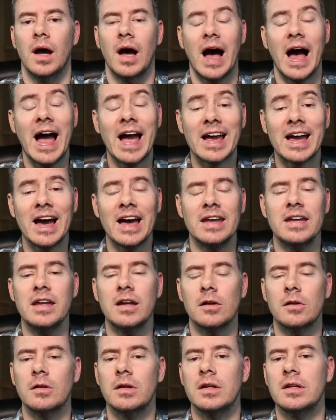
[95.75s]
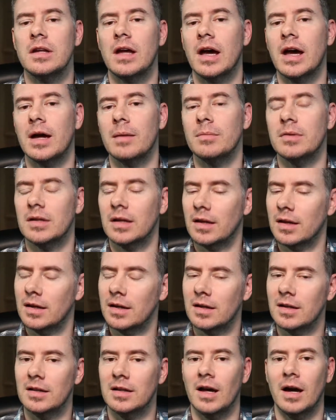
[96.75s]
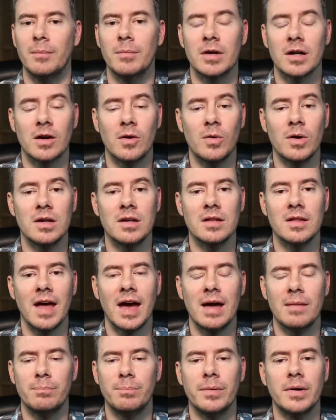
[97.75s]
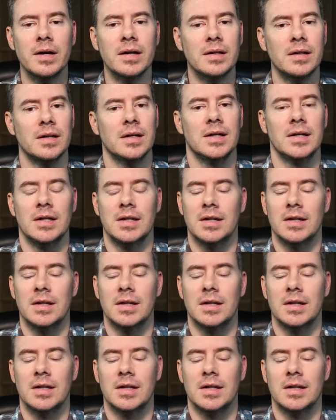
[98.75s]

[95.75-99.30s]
I got nickel and dimed, and I'm going to go into that, but